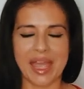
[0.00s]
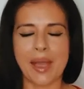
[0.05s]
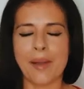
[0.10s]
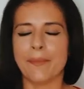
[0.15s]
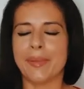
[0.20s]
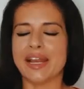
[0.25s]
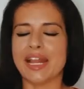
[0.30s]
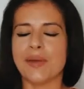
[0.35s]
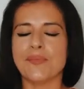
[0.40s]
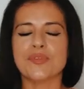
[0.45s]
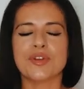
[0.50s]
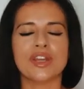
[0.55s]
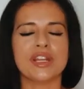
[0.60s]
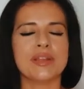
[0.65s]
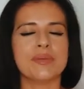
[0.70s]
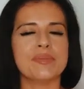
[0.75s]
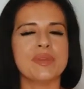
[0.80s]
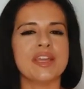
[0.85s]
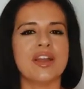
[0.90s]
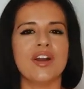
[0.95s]
But I'm
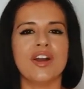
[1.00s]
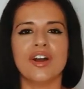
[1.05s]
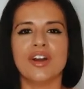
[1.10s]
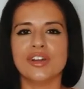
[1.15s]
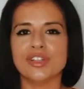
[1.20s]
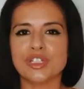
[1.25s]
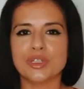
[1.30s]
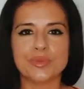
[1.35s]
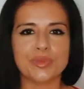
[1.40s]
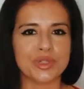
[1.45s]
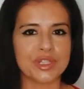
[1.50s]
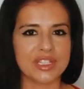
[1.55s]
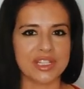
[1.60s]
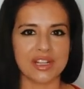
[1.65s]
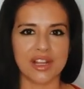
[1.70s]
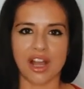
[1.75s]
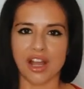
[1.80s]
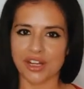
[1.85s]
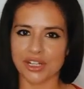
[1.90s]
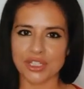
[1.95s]
gonna be 100%
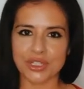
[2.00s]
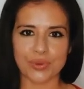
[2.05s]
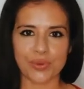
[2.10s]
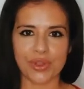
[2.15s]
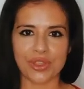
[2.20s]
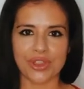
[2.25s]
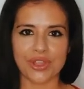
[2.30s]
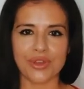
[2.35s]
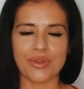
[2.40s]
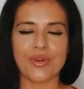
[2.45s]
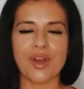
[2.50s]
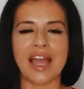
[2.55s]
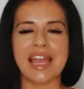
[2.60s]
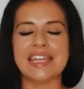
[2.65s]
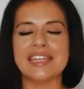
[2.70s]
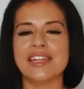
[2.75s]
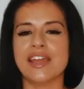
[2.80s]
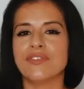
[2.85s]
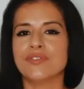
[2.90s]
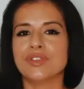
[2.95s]
honest with you. I
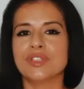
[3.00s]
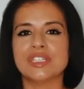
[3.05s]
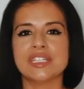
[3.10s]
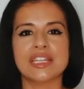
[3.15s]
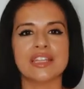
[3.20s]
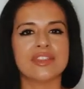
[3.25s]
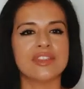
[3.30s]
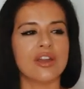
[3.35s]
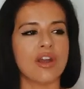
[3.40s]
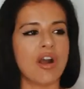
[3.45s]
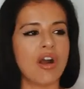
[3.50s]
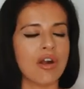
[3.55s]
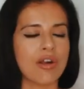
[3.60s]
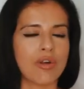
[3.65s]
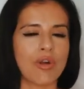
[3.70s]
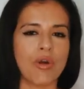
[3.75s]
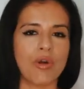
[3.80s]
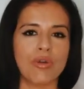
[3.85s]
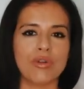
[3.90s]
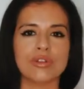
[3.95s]
never did the
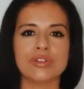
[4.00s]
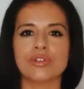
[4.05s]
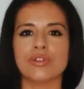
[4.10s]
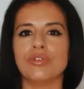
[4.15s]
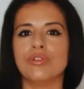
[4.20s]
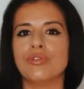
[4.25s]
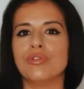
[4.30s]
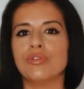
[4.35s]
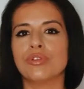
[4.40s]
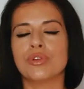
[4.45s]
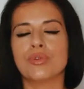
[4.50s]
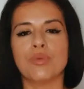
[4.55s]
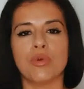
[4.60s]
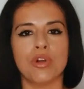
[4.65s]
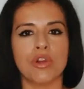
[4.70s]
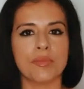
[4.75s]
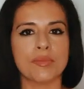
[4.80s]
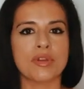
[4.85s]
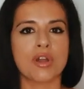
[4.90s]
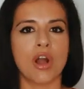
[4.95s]
cold or
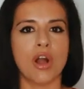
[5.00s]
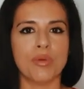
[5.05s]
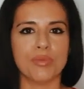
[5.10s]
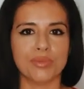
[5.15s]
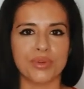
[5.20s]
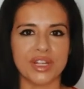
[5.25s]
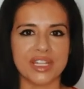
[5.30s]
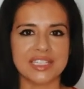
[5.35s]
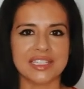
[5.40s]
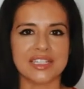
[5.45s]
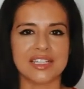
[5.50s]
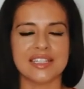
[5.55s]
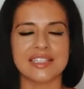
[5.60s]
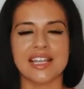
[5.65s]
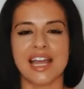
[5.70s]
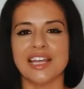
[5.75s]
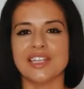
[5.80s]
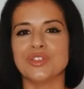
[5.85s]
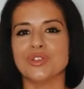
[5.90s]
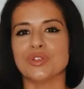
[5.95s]
warm compresses.
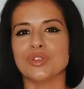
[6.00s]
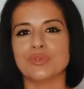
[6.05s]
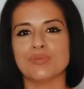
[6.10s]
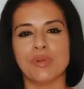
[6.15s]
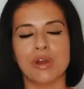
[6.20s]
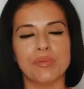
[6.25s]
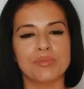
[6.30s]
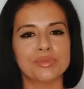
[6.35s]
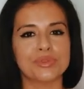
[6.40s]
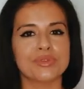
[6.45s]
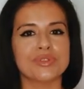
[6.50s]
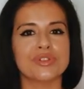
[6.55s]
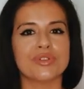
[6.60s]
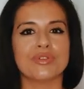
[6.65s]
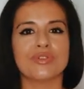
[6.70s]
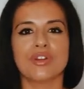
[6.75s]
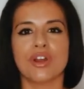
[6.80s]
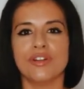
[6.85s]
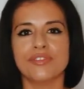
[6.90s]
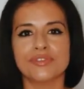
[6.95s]
I just pumped until
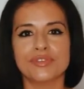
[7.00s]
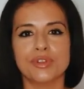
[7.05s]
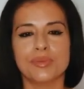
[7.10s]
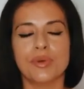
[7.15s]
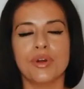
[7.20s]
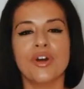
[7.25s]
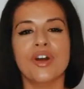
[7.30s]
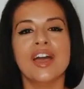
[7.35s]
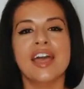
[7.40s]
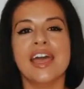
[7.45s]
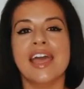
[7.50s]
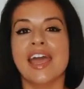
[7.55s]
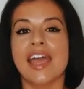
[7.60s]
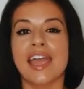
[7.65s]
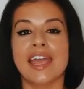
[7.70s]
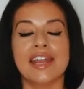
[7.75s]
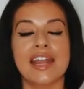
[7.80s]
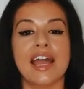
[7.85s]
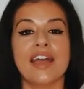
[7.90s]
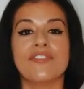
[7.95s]
comfortable
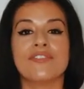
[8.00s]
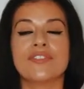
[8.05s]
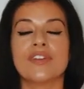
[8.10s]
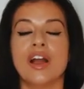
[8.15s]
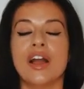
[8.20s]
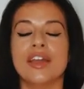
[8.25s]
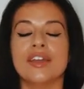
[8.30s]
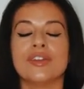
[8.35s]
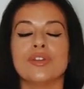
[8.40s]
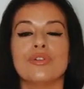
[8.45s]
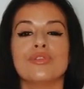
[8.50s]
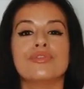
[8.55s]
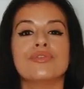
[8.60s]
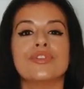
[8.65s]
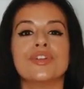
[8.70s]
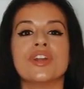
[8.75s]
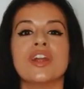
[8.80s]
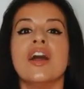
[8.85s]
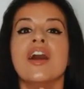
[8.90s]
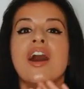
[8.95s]
and I've gotten
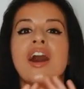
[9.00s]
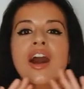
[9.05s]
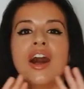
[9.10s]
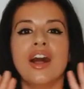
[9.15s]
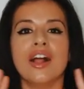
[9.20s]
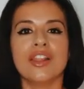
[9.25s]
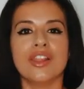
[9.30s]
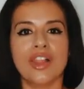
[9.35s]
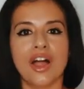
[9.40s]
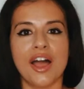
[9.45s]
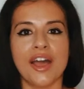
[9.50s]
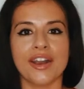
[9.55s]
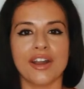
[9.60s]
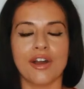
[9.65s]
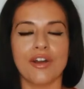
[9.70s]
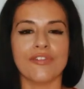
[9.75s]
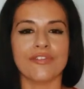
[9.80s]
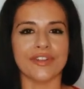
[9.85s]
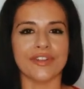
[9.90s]
over a lot of